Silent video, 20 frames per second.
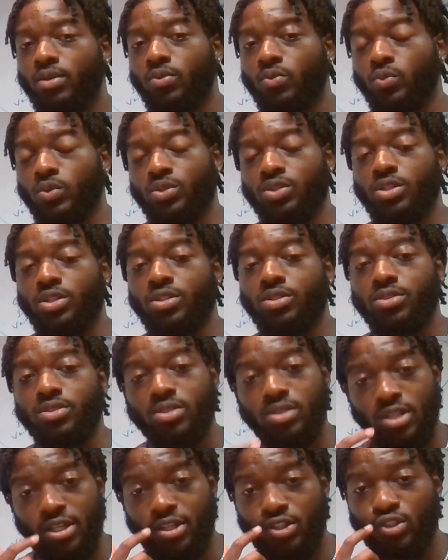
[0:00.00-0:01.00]
which is
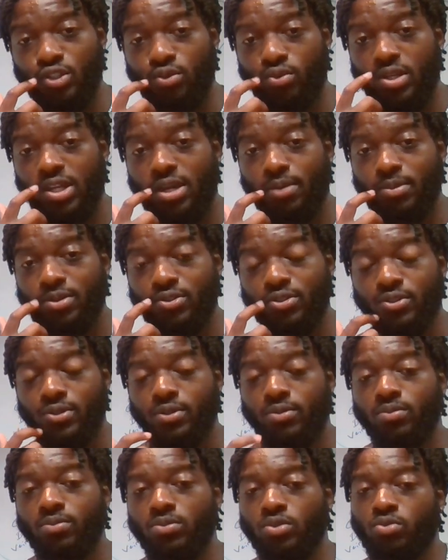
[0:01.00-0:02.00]
tissue damage
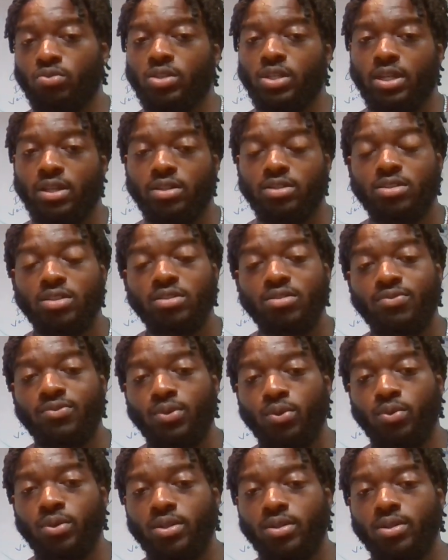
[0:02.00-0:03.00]
due to excess
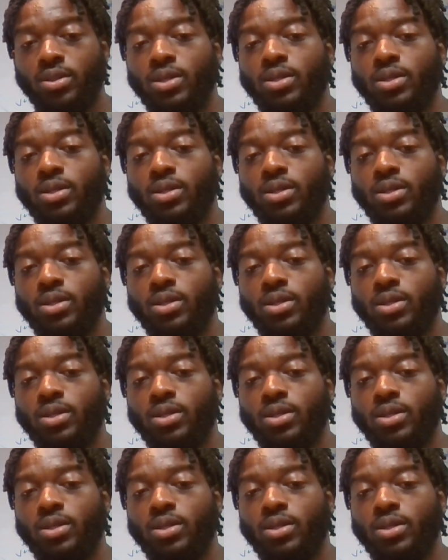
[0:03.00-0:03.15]
fluid.